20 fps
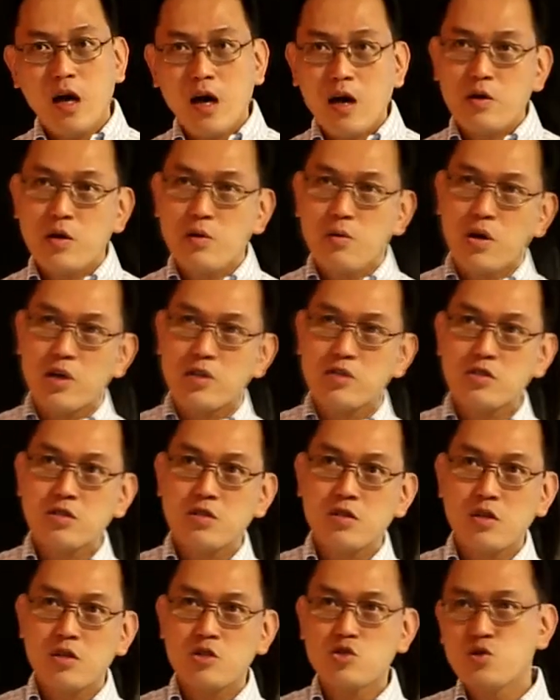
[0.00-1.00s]
How he
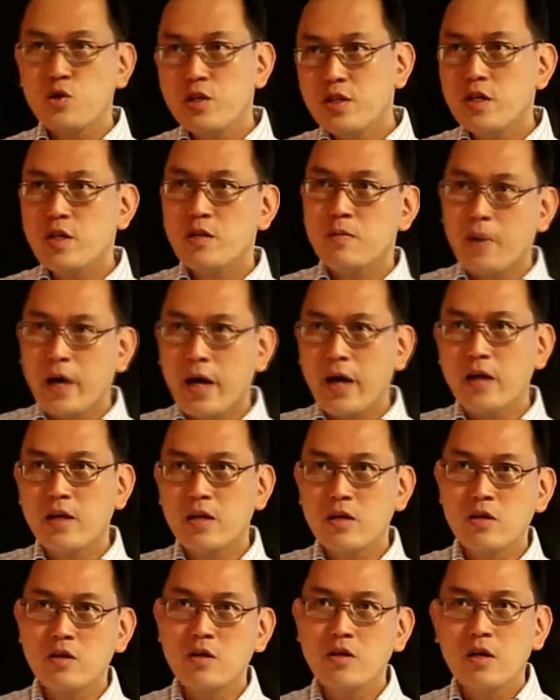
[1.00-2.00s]
was, you know, swindled by,
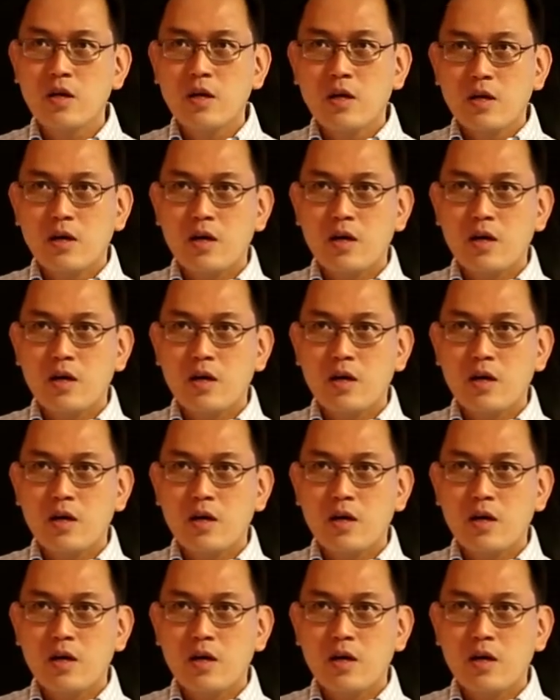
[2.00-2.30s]
you know,